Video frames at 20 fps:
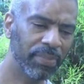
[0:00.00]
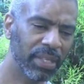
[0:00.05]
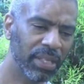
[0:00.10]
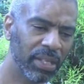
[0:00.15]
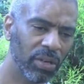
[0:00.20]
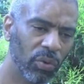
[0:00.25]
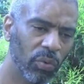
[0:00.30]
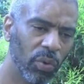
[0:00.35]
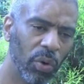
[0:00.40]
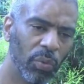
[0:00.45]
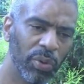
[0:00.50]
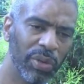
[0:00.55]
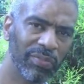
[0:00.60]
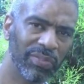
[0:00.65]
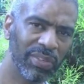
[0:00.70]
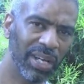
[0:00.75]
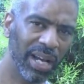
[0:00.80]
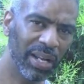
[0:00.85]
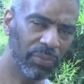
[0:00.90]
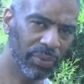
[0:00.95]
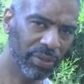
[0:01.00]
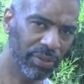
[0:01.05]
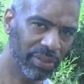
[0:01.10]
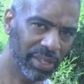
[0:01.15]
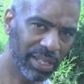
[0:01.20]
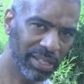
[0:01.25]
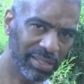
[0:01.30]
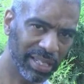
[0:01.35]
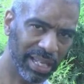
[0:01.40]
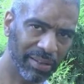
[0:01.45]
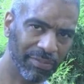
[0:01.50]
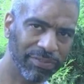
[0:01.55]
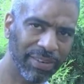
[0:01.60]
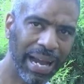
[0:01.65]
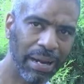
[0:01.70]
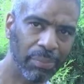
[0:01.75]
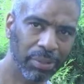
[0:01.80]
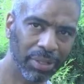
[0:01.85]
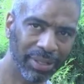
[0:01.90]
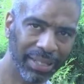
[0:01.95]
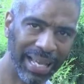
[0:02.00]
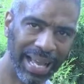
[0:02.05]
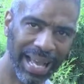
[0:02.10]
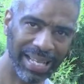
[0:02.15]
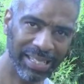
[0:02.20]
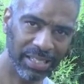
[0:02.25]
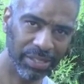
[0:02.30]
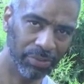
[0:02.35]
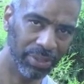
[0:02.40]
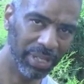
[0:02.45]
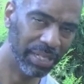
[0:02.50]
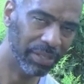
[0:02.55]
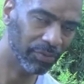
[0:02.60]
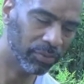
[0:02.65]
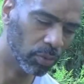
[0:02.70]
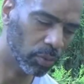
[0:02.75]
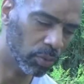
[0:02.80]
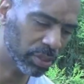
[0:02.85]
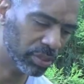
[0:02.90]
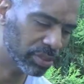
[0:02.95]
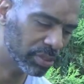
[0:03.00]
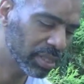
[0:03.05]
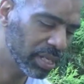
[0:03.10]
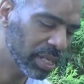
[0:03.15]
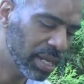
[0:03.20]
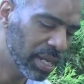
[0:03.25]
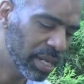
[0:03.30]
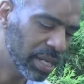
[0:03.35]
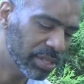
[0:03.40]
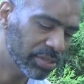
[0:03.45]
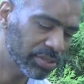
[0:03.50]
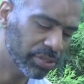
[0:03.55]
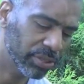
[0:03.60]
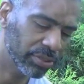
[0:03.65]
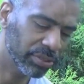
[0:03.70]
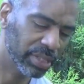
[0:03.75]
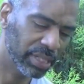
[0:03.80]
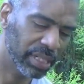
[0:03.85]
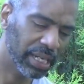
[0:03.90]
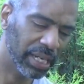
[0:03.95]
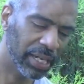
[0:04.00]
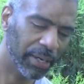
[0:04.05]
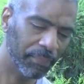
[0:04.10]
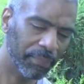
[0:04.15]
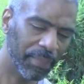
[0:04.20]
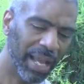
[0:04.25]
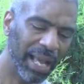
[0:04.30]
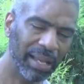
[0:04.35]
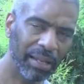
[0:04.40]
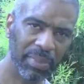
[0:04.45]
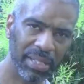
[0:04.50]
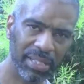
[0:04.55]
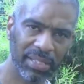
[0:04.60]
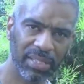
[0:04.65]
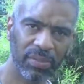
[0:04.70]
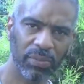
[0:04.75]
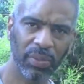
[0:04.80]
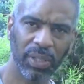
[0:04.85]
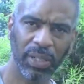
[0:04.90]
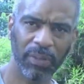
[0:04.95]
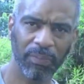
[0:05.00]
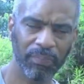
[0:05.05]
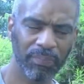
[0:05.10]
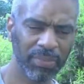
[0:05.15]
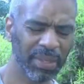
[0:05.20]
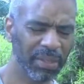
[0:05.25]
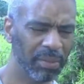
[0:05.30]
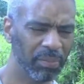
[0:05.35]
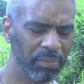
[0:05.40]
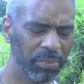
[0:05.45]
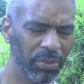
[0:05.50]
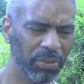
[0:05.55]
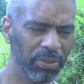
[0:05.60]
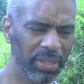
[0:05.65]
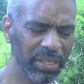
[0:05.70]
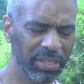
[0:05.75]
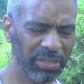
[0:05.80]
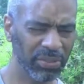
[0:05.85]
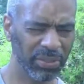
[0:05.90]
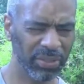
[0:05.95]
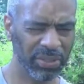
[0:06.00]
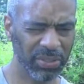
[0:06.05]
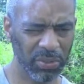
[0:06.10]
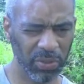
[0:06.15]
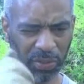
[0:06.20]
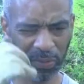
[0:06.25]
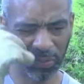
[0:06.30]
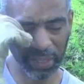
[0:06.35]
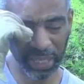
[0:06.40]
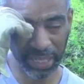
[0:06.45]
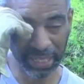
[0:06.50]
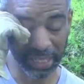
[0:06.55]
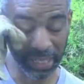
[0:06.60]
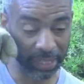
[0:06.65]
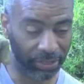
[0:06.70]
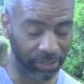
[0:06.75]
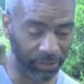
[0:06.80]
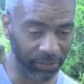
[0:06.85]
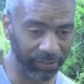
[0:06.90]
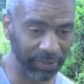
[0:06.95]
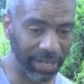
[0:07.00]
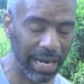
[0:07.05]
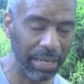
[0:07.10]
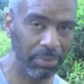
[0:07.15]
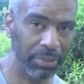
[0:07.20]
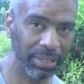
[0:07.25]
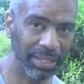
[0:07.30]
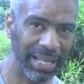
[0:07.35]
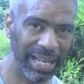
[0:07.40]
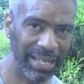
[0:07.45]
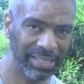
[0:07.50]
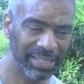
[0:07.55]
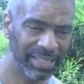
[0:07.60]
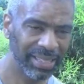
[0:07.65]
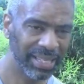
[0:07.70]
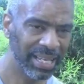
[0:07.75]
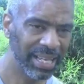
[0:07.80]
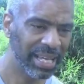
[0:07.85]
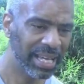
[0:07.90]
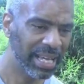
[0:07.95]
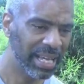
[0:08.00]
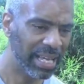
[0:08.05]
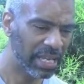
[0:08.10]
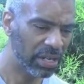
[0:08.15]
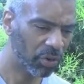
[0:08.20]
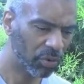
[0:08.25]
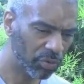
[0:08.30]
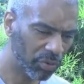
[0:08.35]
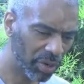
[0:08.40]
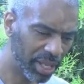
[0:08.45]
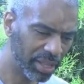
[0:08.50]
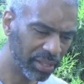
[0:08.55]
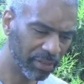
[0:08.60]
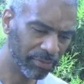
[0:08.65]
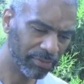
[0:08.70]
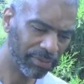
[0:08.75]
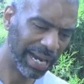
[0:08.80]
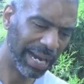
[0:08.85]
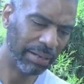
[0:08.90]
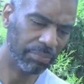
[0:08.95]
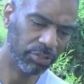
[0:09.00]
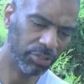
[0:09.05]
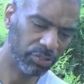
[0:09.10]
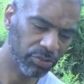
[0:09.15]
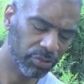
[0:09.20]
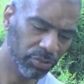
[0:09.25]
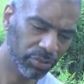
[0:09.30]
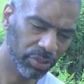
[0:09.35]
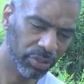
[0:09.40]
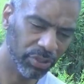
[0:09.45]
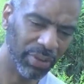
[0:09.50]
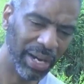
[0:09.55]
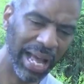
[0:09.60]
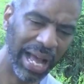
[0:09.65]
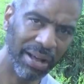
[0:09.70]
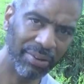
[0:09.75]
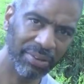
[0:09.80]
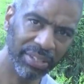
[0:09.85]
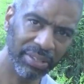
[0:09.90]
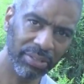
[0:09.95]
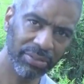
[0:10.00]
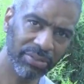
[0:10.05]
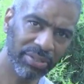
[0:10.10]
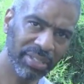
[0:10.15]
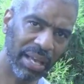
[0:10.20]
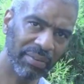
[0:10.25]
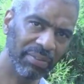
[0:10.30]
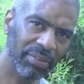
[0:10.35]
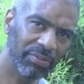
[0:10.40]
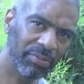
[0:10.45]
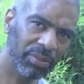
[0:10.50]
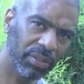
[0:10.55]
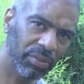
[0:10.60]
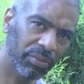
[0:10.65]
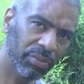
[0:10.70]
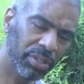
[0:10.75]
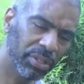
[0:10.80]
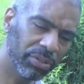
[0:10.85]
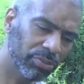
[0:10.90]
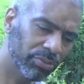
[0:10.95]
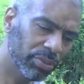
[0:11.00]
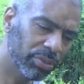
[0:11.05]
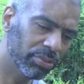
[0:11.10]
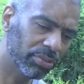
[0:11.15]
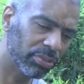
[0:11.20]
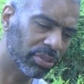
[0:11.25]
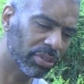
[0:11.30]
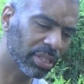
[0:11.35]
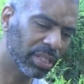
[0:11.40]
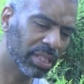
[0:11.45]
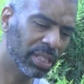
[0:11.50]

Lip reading: you know, what we've done with things like fiberglass to reinforce certain elements, well, bull thistle is sort of like nature's fiberglass. It'll run the fibers through the ground, and those 7-foot roots